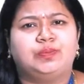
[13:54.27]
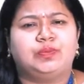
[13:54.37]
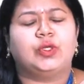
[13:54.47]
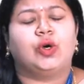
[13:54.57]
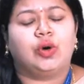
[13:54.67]

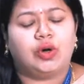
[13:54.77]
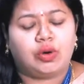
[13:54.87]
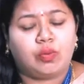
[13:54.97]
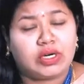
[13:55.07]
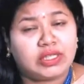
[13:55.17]
or what
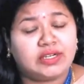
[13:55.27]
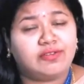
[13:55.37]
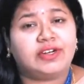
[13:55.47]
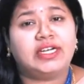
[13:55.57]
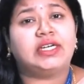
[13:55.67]
are the
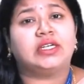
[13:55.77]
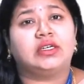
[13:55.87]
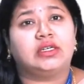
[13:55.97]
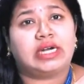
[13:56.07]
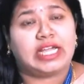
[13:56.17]
different
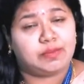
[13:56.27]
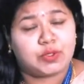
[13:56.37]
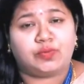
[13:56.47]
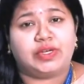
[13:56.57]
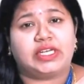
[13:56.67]
types of
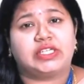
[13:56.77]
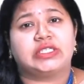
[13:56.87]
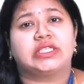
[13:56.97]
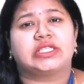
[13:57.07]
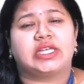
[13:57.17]
heat
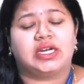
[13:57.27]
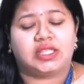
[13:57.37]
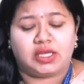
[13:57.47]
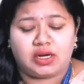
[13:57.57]
exchangers are there?